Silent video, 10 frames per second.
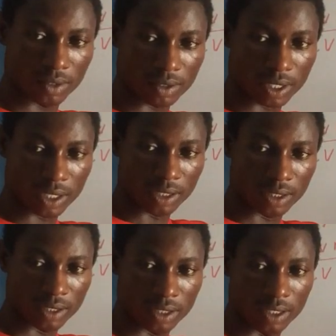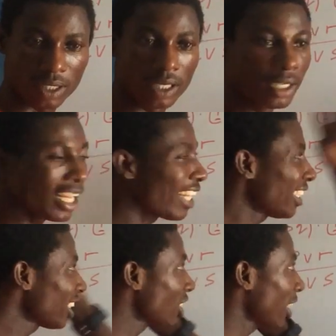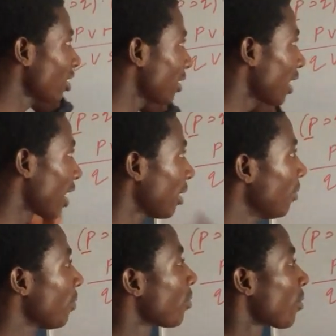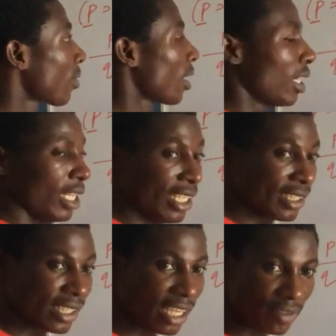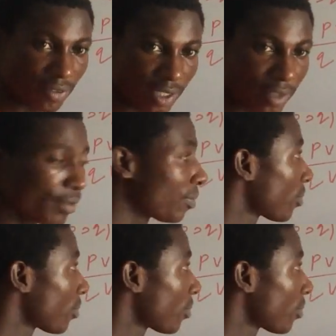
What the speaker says: Okay? Now this is trying to say, listen carefully.